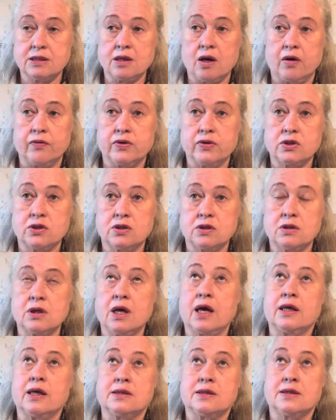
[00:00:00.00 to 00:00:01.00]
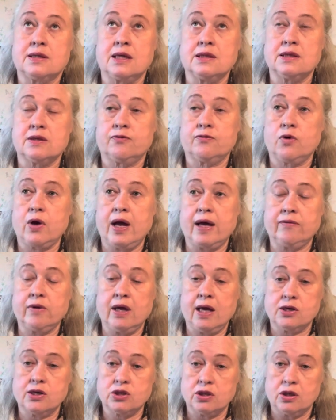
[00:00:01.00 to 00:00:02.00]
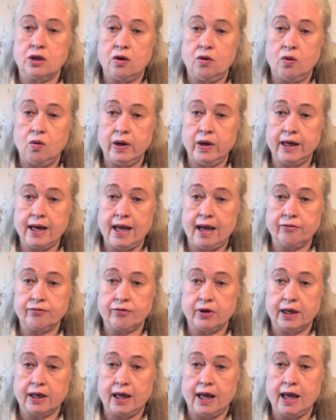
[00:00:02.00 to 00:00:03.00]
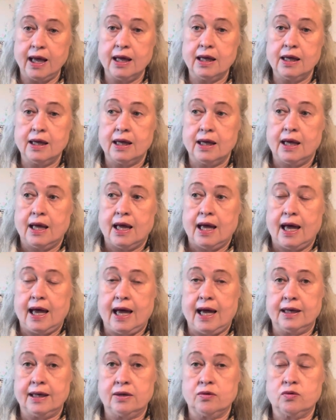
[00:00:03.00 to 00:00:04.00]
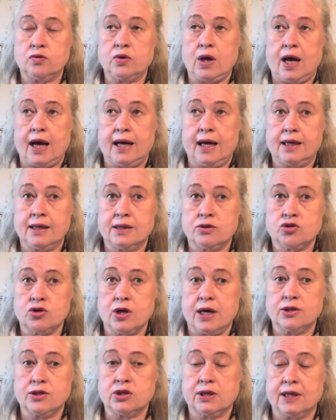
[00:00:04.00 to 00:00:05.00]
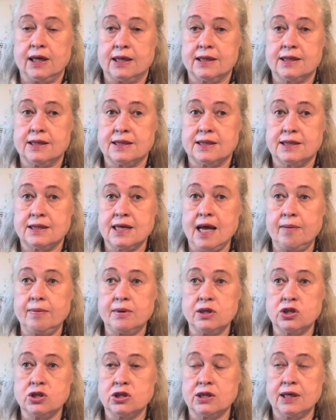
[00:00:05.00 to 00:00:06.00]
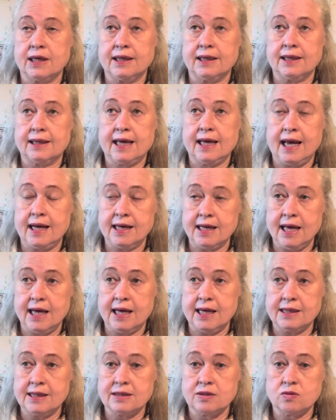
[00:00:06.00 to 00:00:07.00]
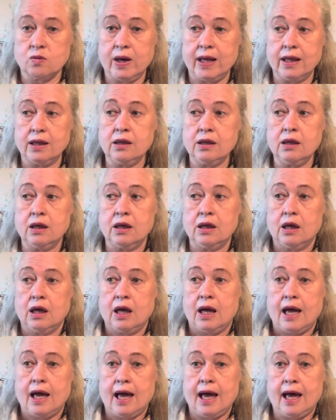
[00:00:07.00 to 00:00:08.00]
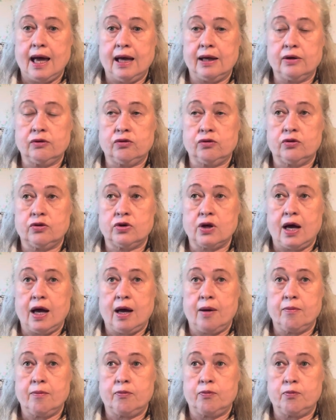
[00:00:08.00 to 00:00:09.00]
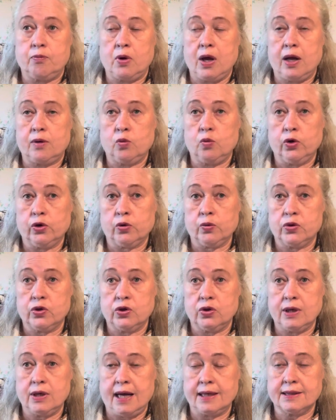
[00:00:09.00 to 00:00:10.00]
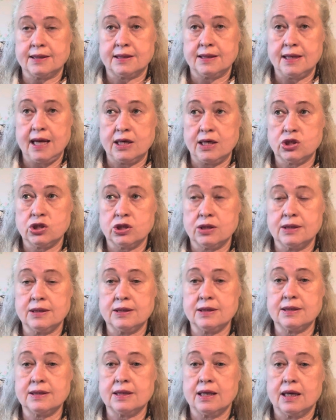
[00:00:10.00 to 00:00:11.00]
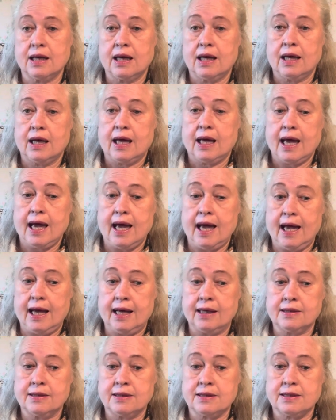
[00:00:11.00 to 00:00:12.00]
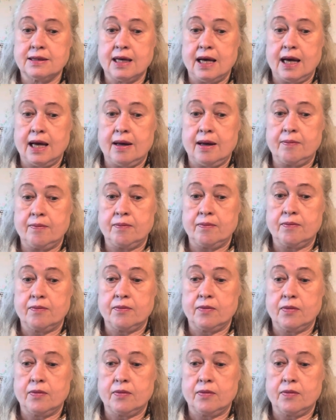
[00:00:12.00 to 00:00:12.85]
of the uh, Center for Aviation Law in Africa, and I tried to get it established in Kenya as well, and um, and work with United Nations and um,